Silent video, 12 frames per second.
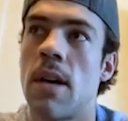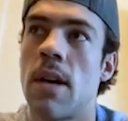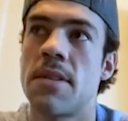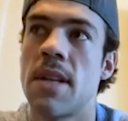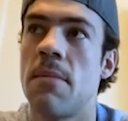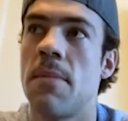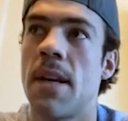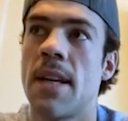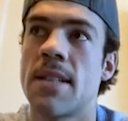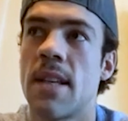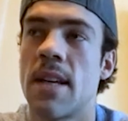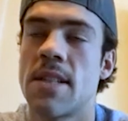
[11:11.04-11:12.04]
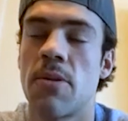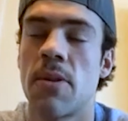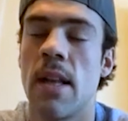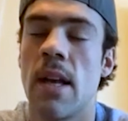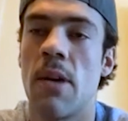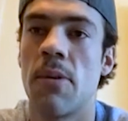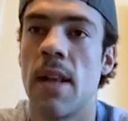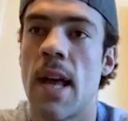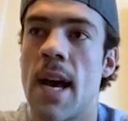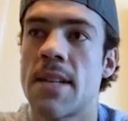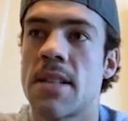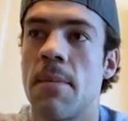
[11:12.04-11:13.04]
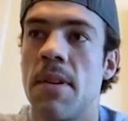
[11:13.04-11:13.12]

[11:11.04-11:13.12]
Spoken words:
would say the biggest thing is I relaxed.